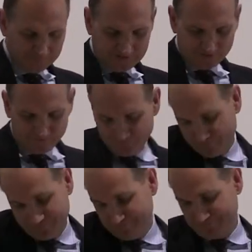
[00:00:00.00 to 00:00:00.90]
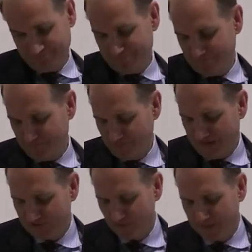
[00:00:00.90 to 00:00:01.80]
it,
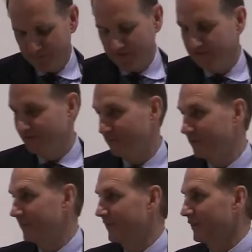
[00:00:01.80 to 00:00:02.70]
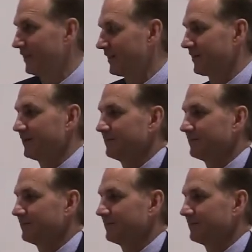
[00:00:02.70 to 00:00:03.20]
not too many places we need to look.